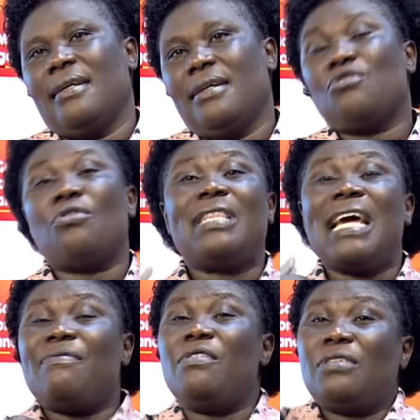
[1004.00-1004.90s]
So they
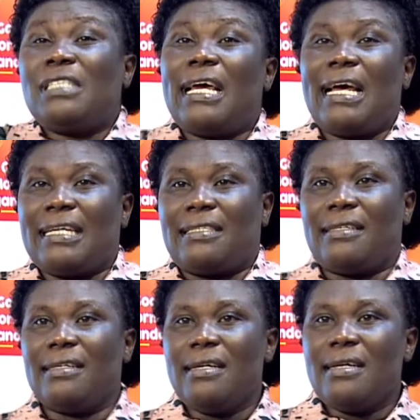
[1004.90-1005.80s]
have lost their heart.
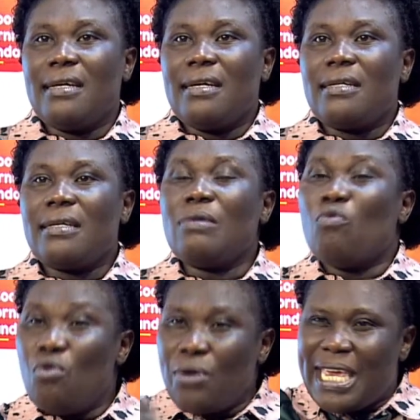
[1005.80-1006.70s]

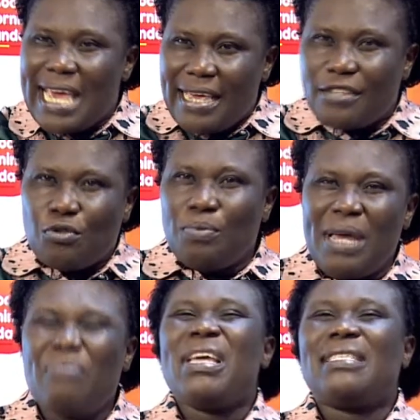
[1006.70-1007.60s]
Who here is to
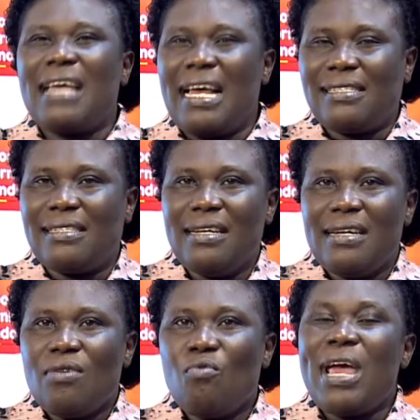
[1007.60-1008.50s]
blame? It's us.
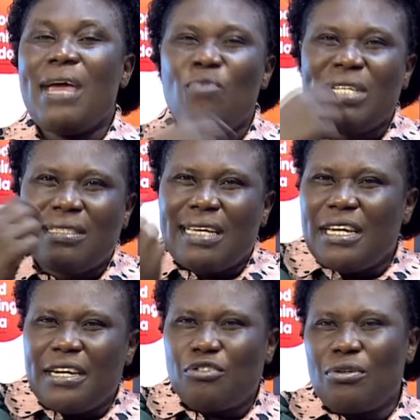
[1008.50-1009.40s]
Which
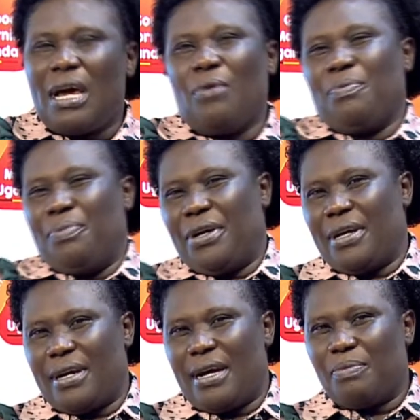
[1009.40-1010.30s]
generation are we bringing up?